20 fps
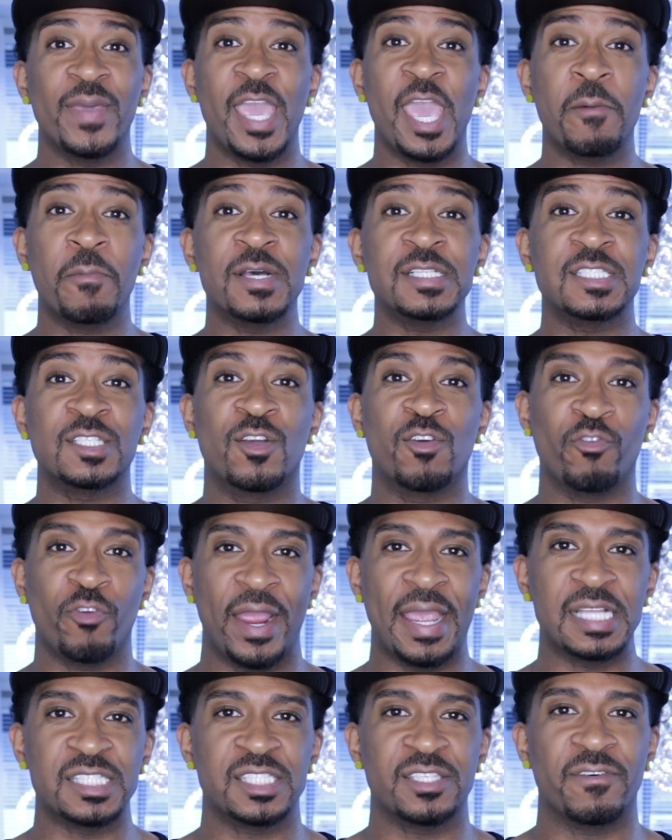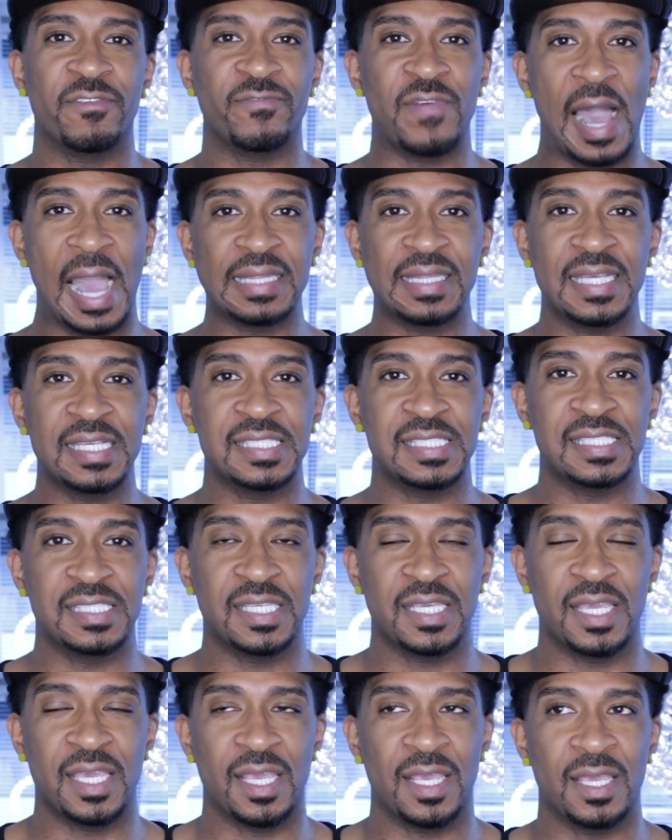It was great to finally
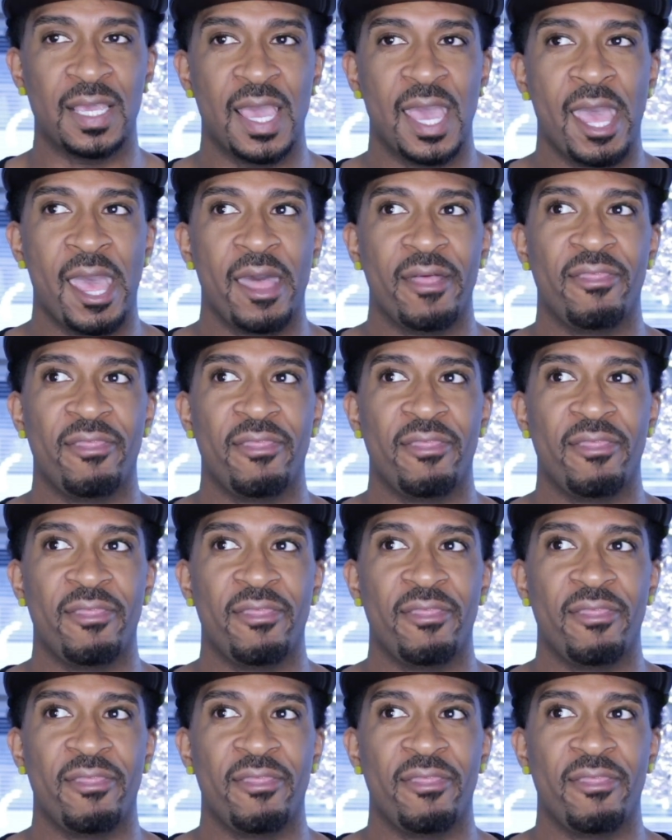see